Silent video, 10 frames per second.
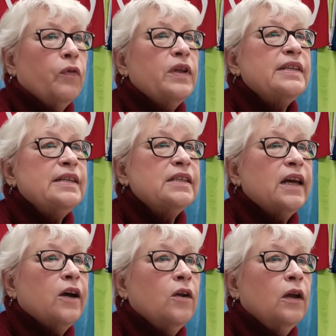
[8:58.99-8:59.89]
For the C
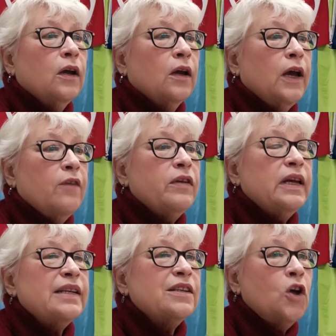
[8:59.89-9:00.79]
scale,
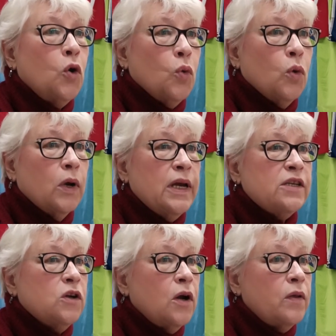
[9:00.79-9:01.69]
everything is low.
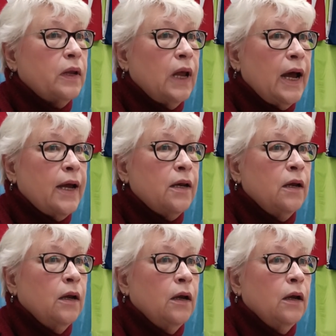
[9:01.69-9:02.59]
It's not on the line.
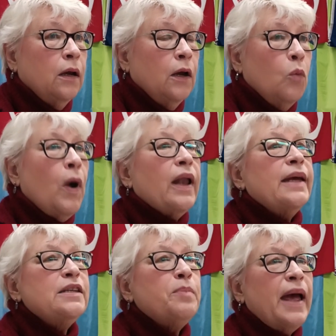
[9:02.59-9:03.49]
Well,
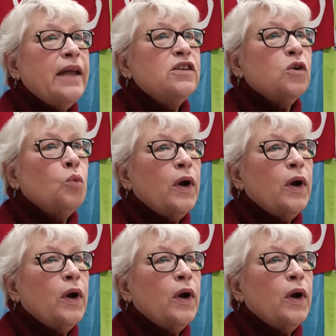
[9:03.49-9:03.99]
it depends on